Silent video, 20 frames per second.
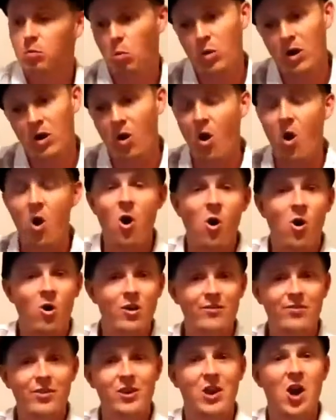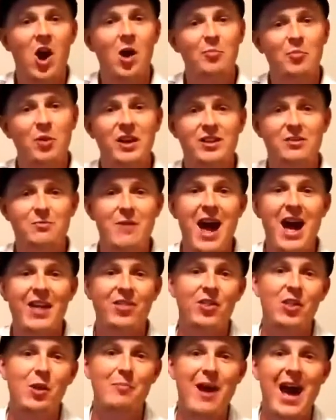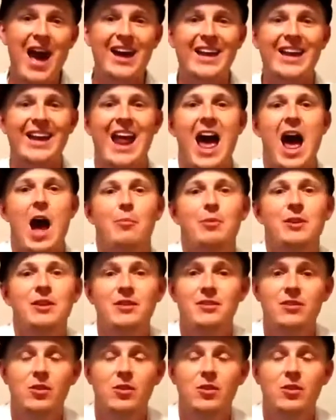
where all of the complex math the back end happens.